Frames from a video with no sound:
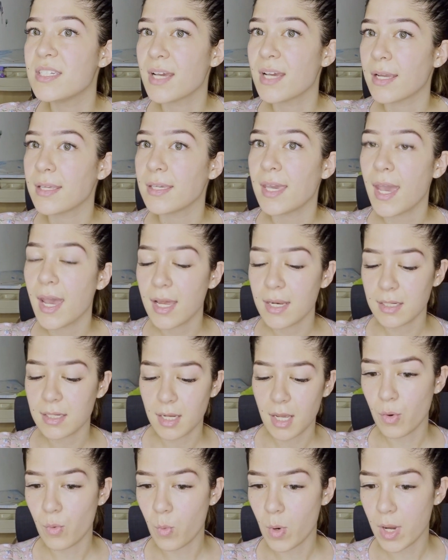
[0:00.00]
done yet.
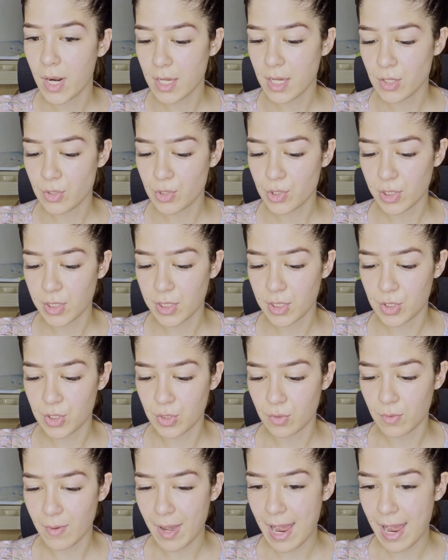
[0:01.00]
What I usually do